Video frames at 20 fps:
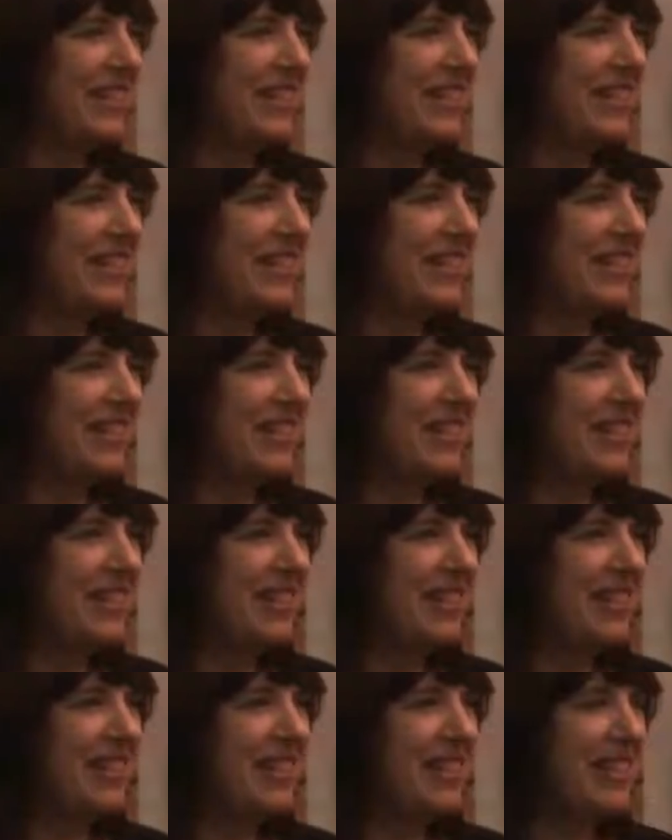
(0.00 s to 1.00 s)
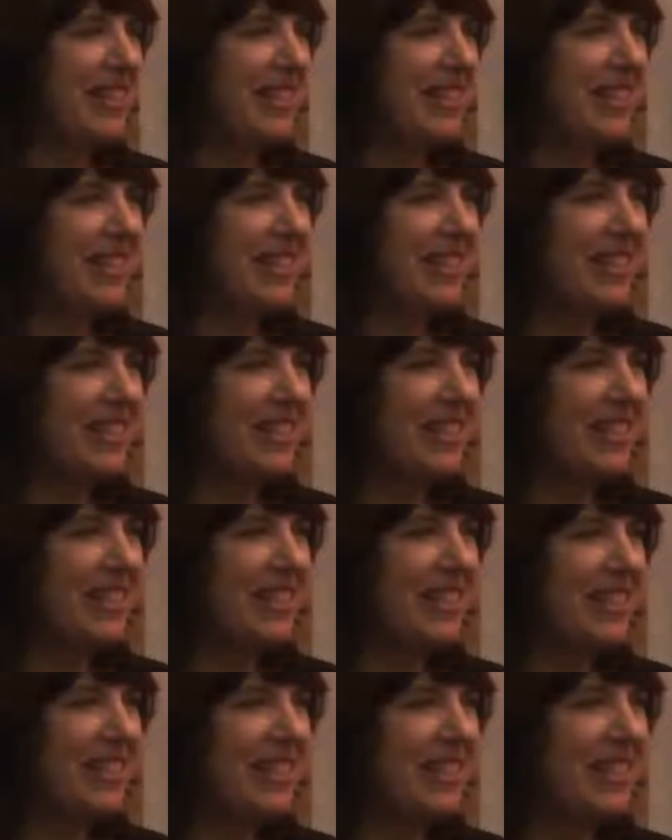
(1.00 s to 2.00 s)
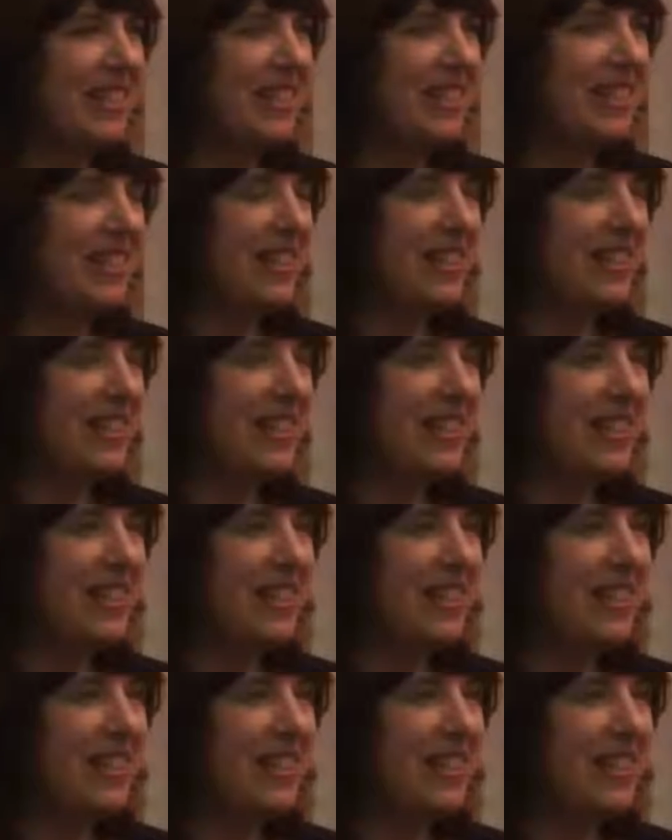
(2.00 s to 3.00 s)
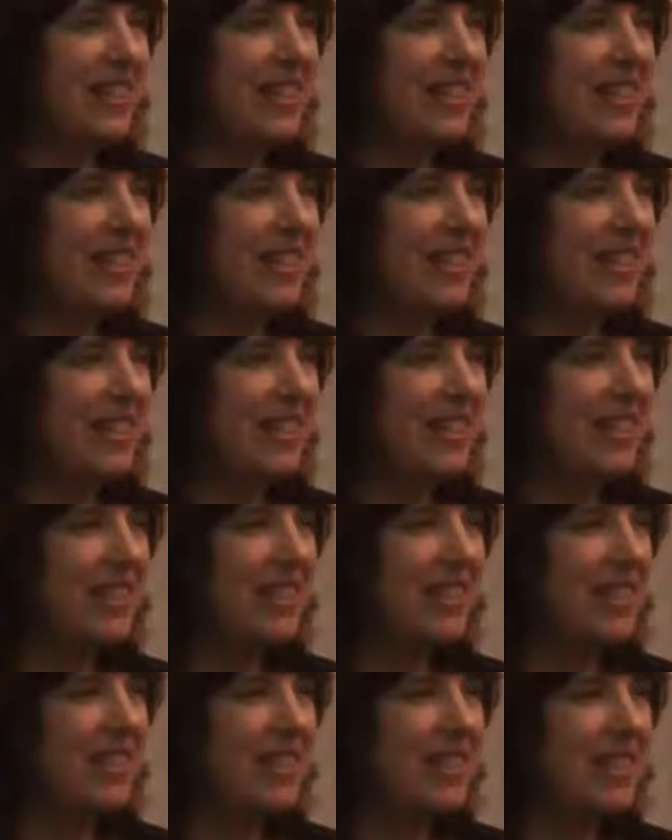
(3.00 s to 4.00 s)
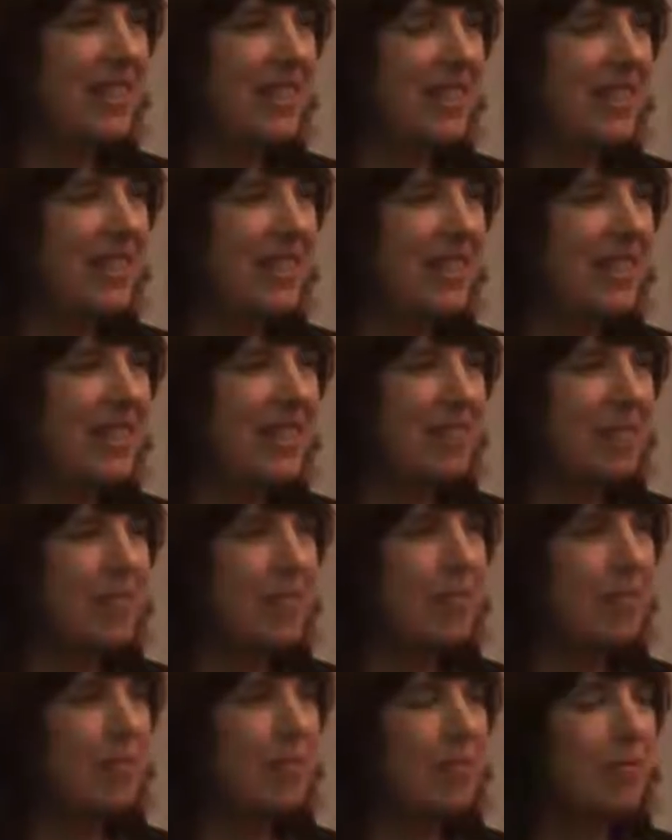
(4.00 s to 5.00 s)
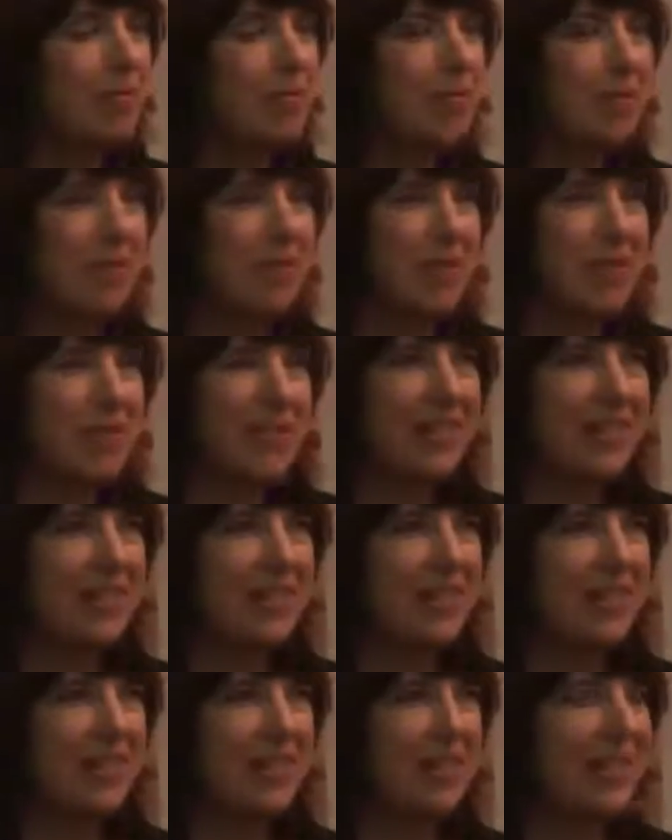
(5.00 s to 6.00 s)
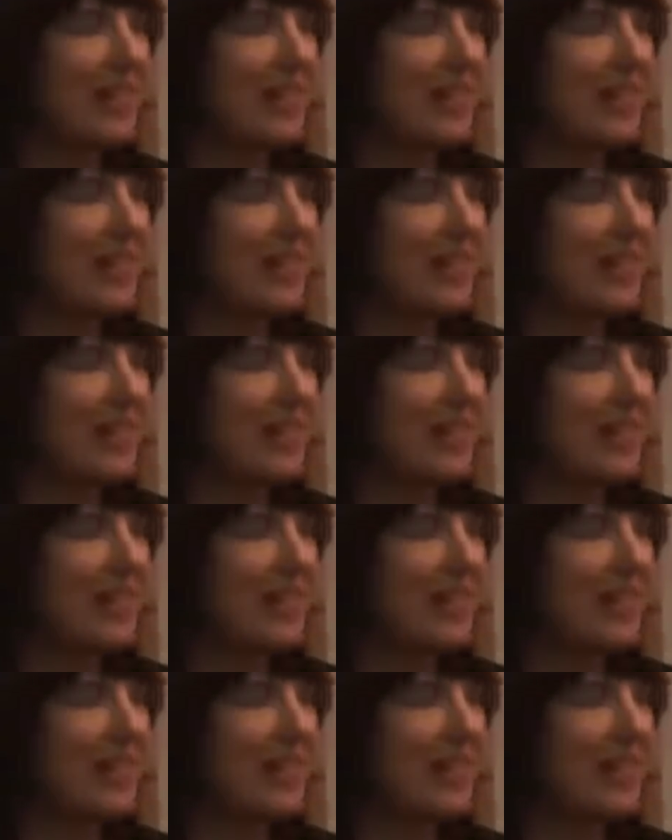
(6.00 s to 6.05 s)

No words are spoken by the person on screen.